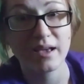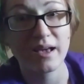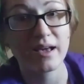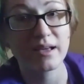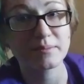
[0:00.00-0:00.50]

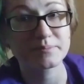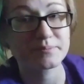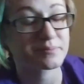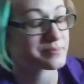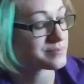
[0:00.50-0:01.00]

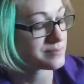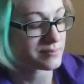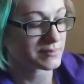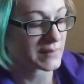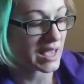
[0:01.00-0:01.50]

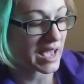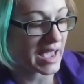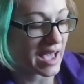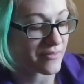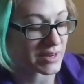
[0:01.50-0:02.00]
I
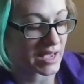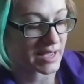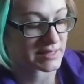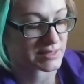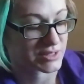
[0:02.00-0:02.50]
haven't
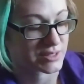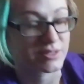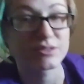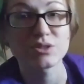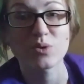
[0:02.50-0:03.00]
had to
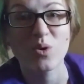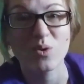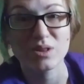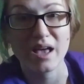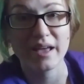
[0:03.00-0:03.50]
do a
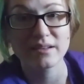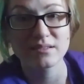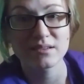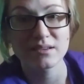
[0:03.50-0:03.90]
whole lot